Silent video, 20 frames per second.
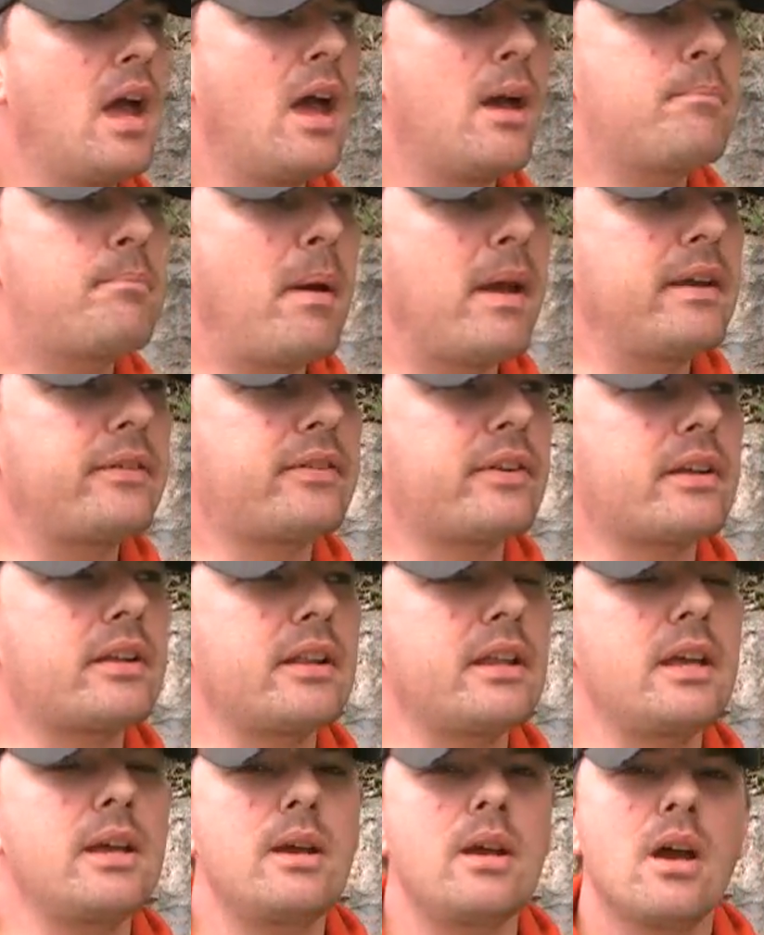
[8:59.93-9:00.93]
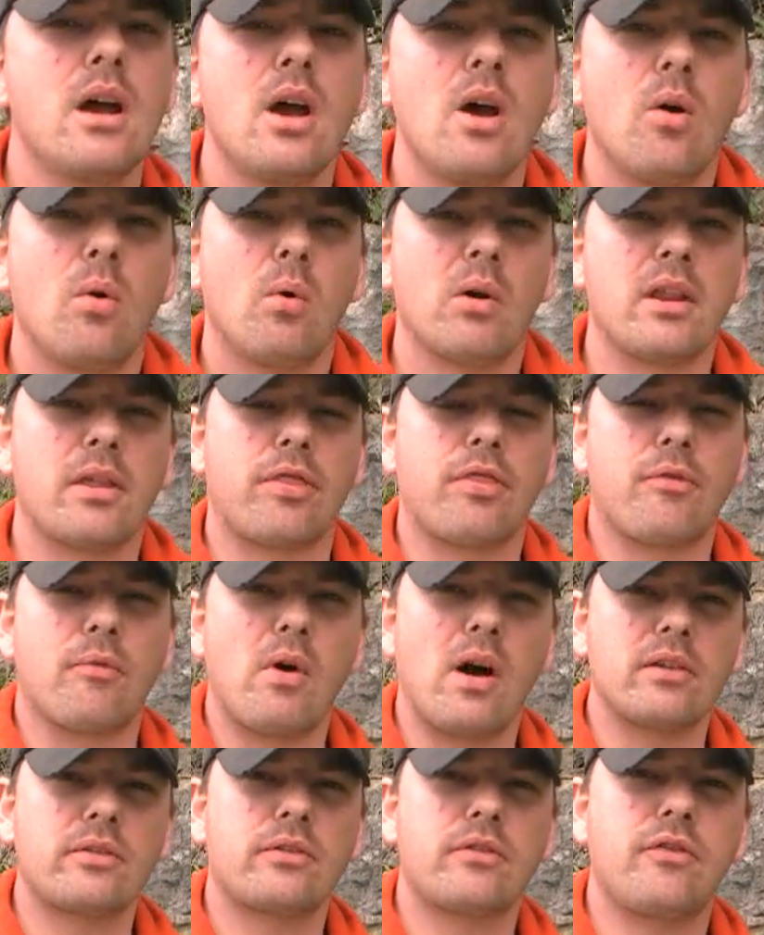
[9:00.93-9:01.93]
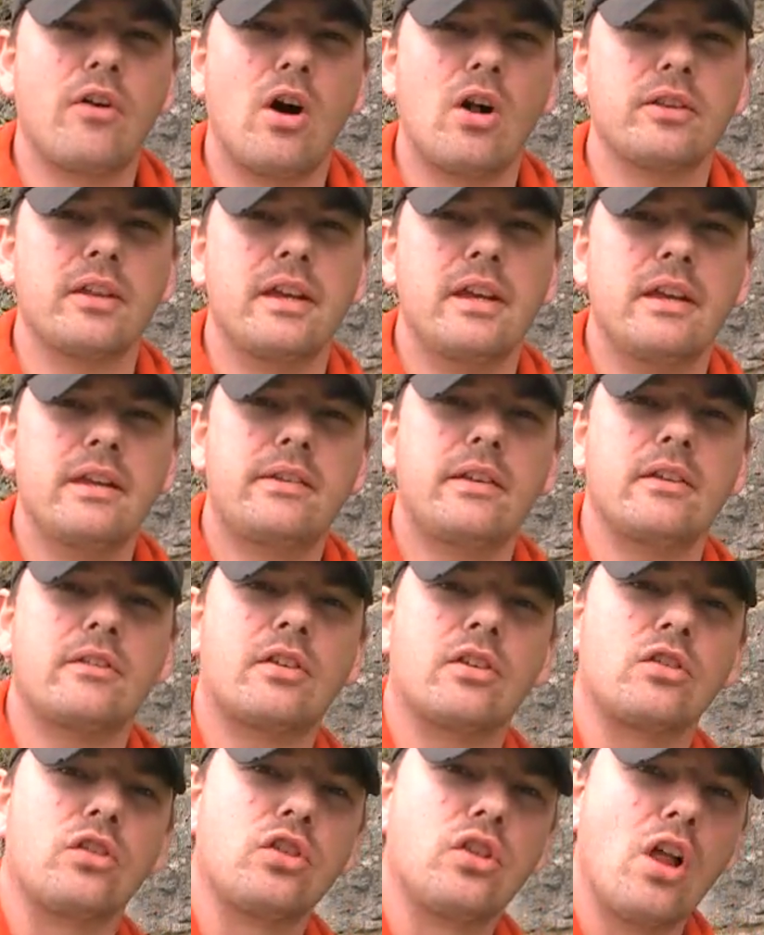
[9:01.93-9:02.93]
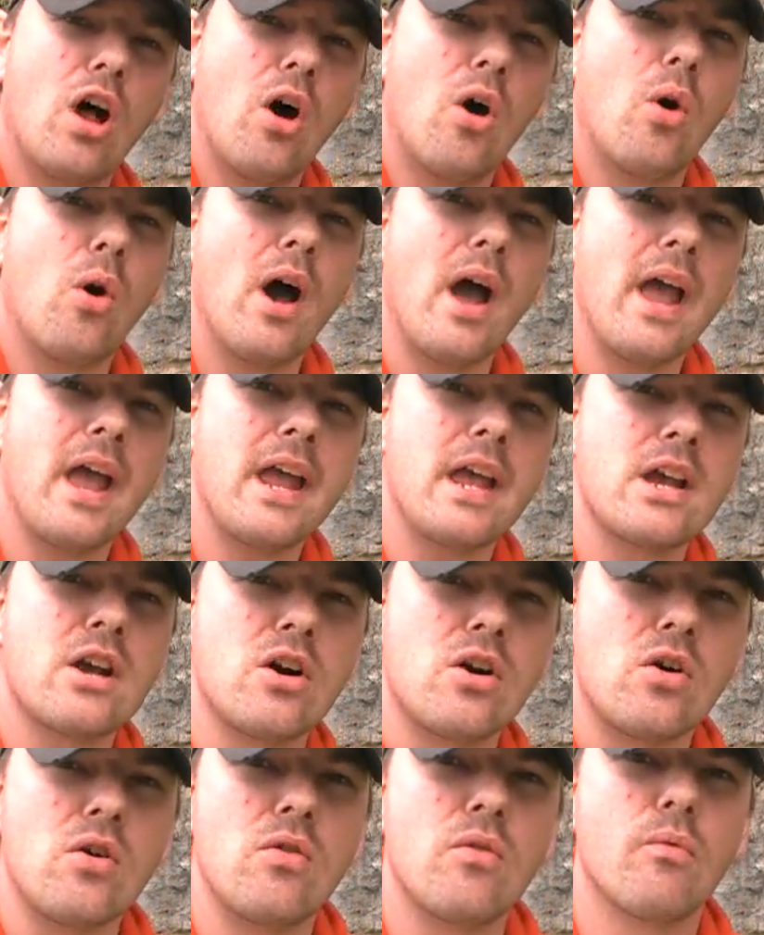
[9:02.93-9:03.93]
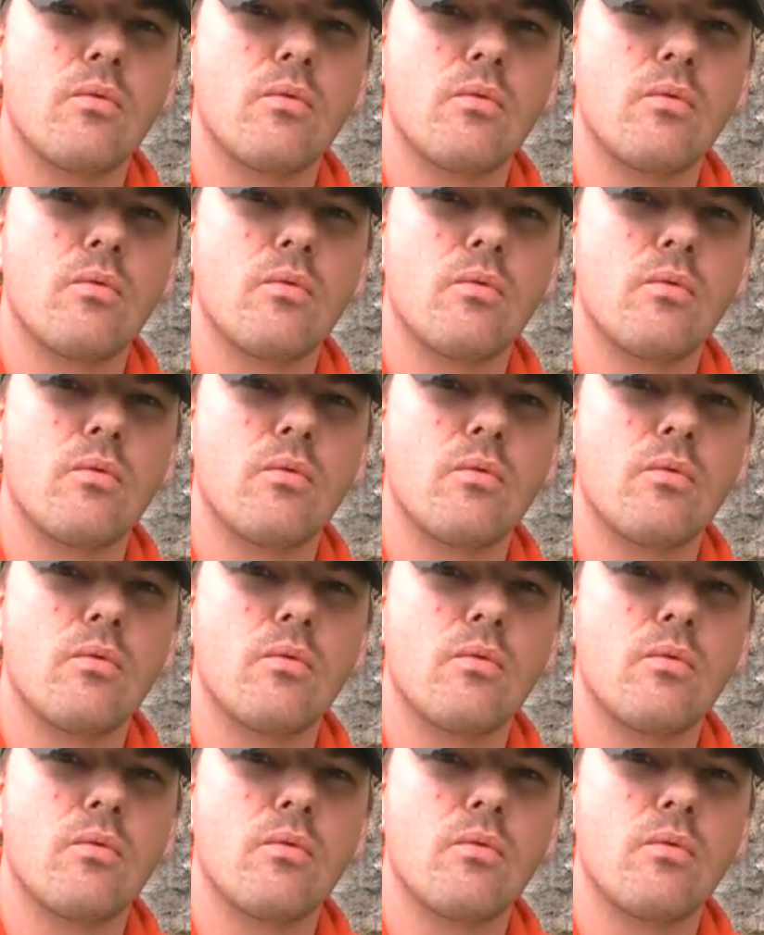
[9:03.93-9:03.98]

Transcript: And basically, what a thrust fault is, it's a low angle